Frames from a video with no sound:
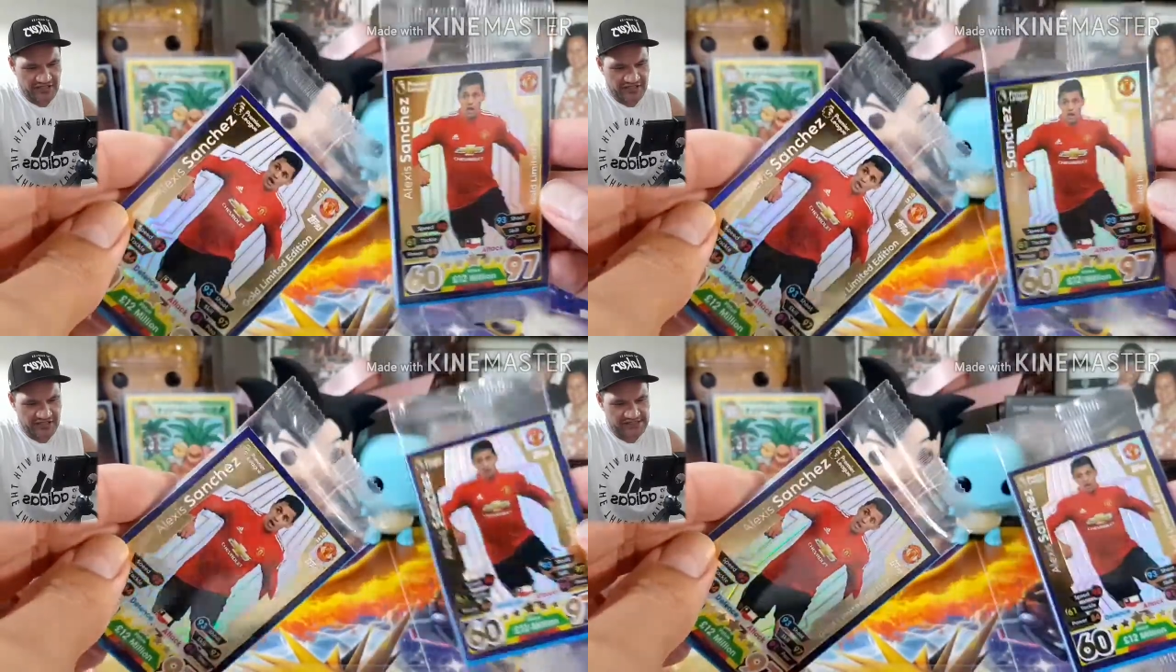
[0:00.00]

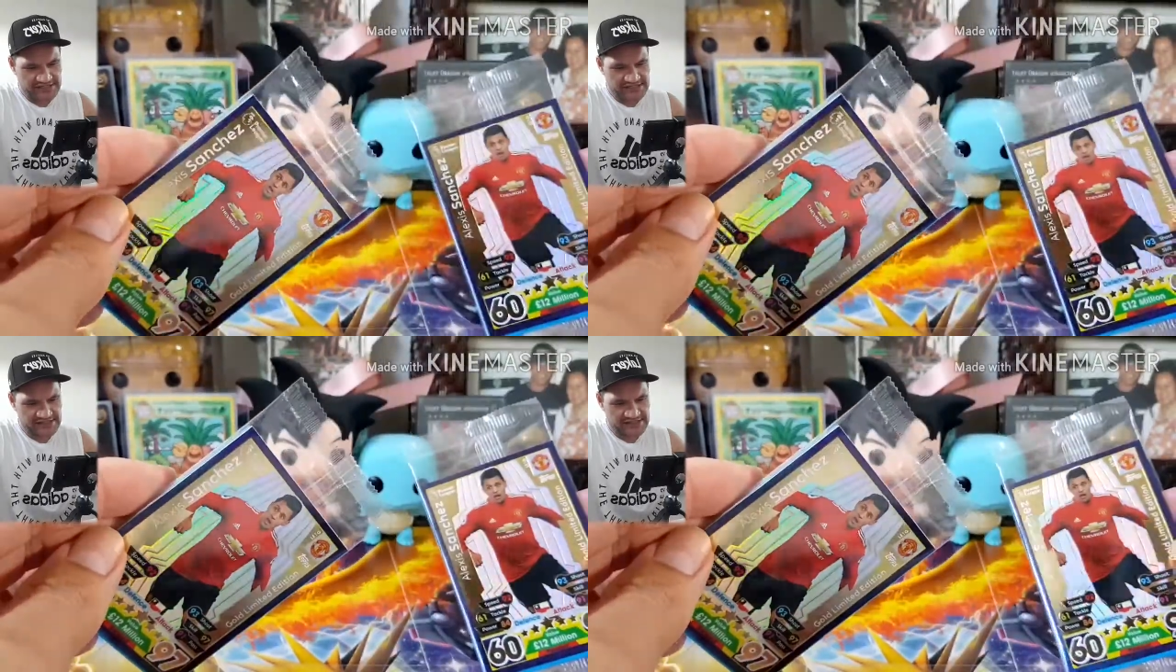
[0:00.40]

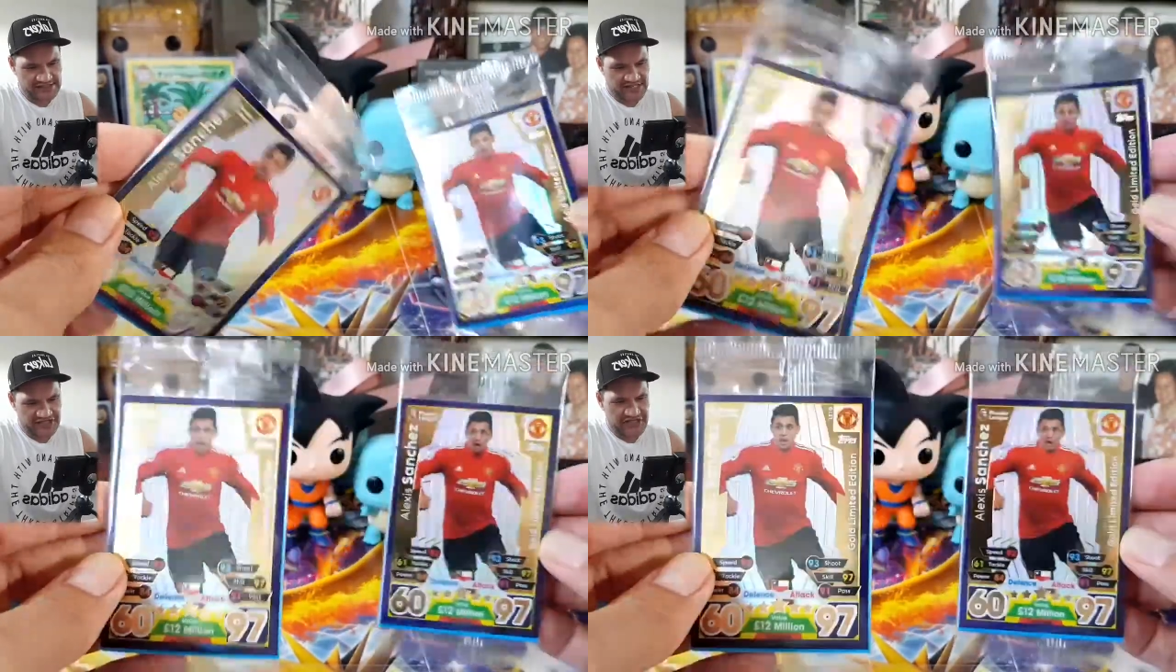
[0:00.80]
Alexis
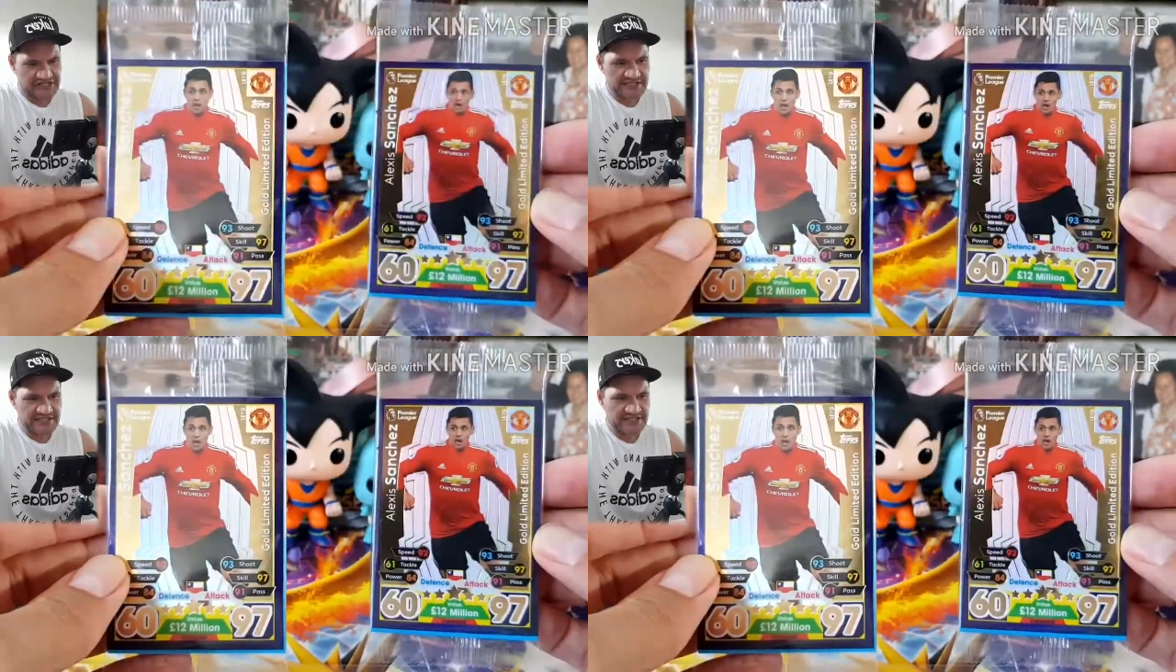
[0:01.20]

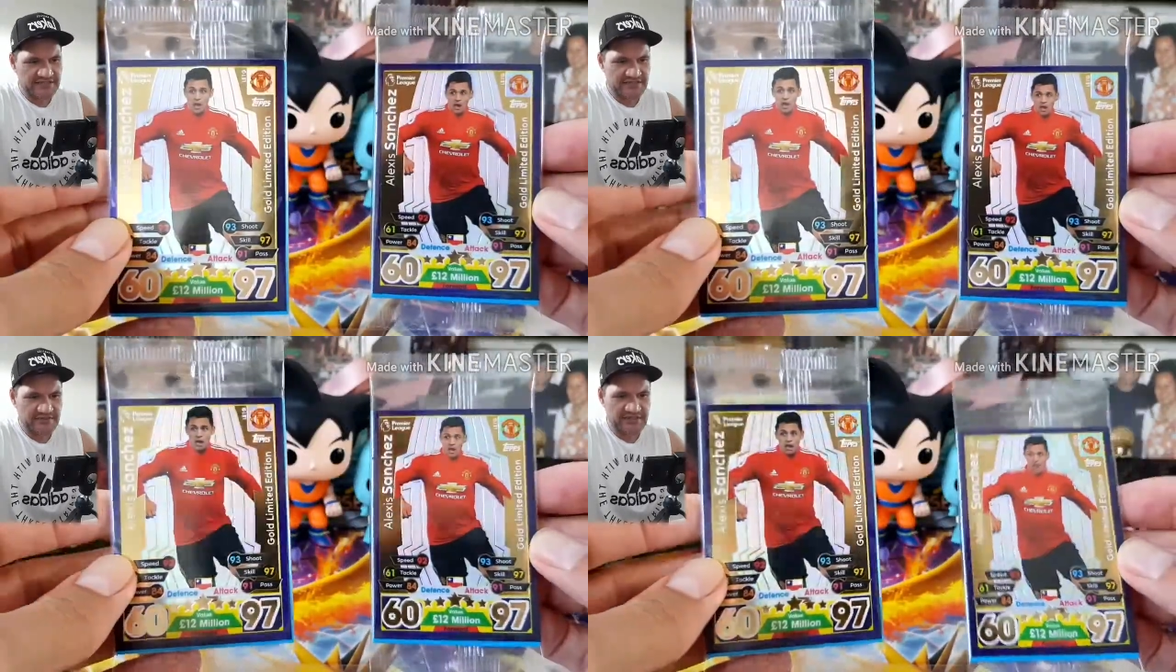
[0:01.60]
Sanchez,
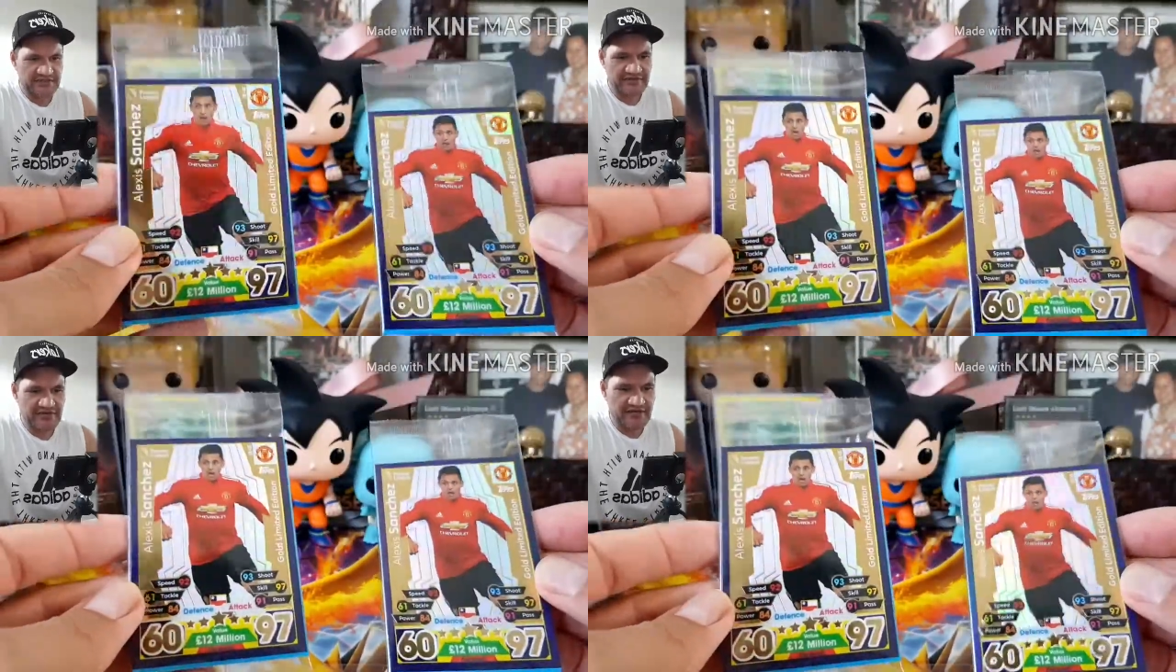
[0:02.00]
I
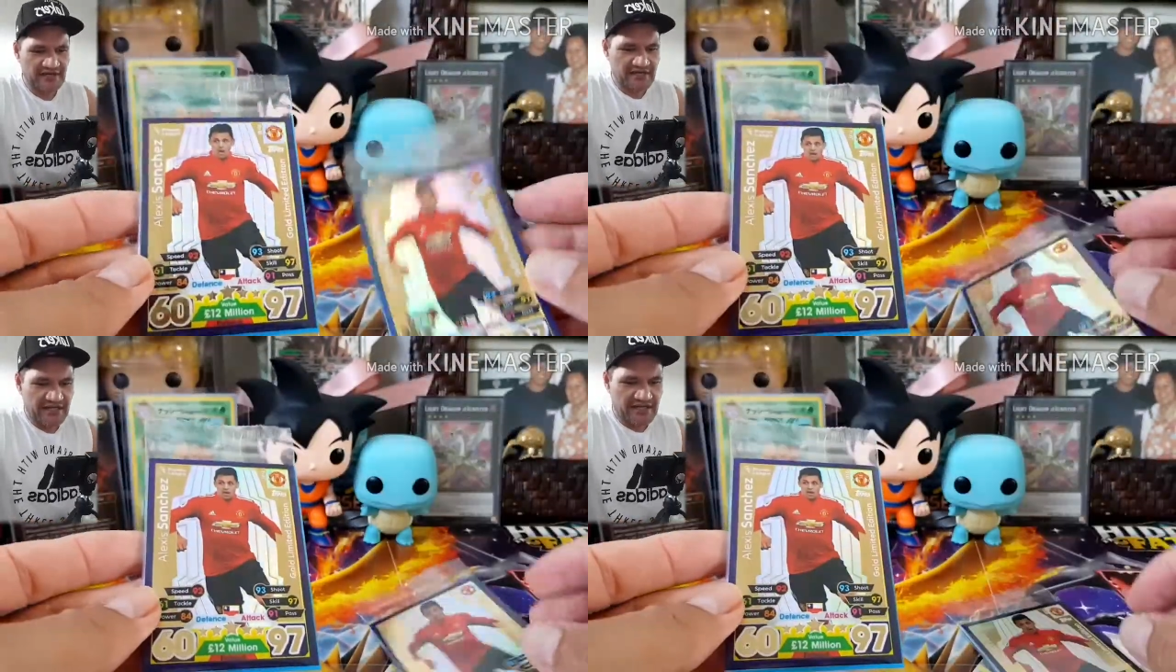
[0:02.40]
believe.
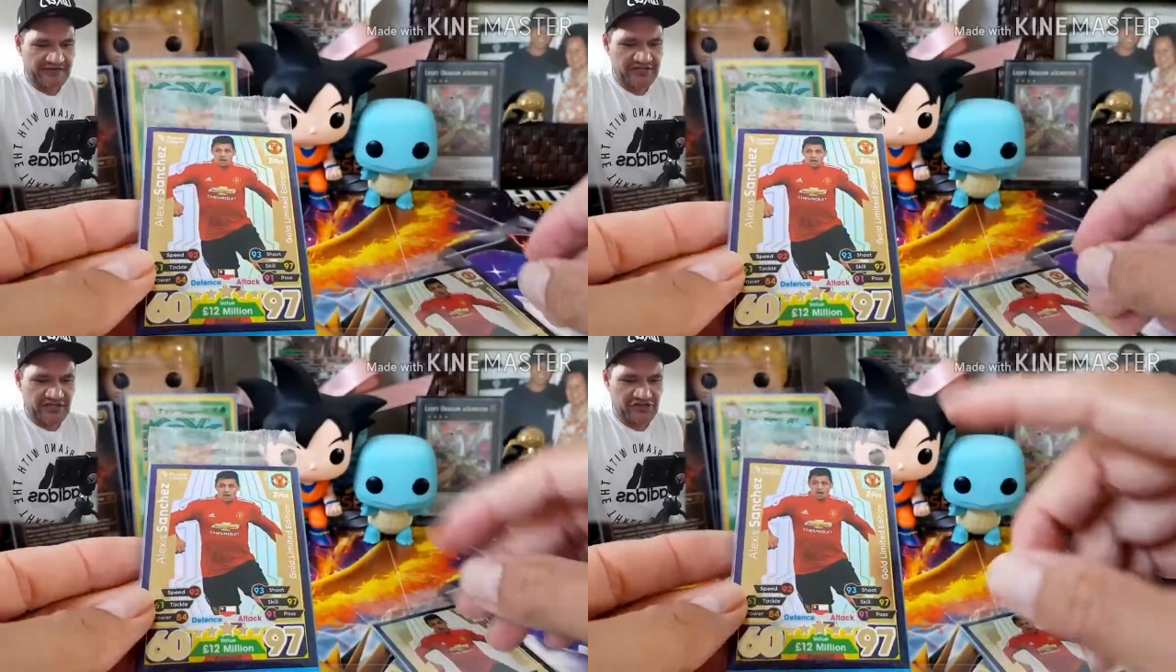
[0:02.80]

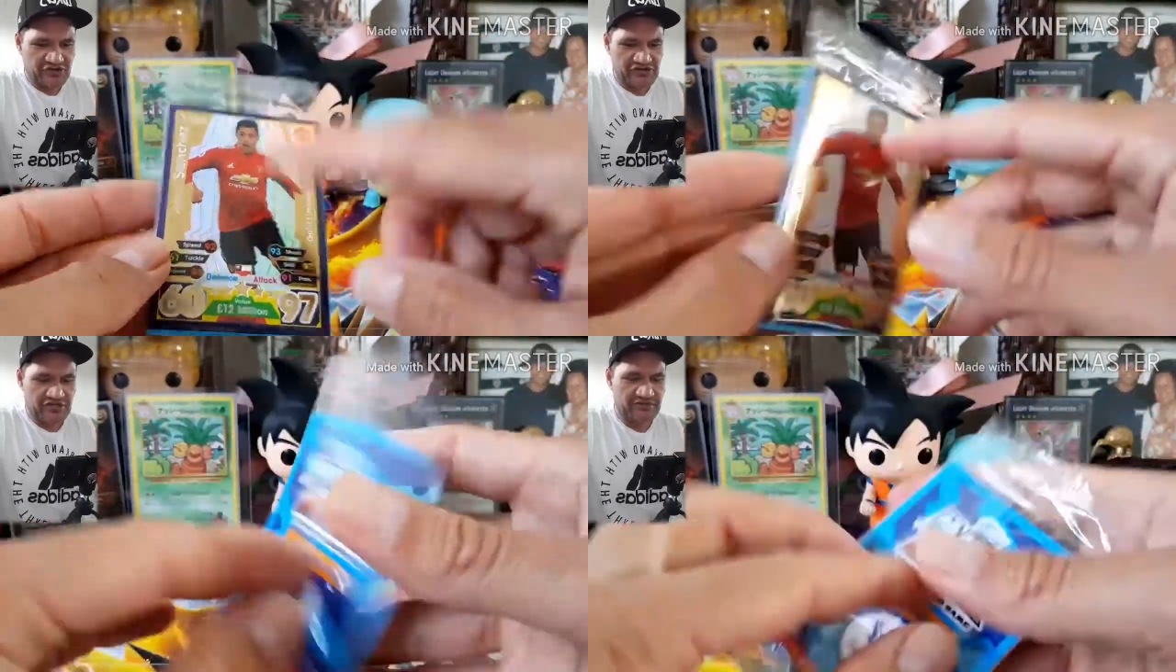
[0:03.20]
Left side, strong side.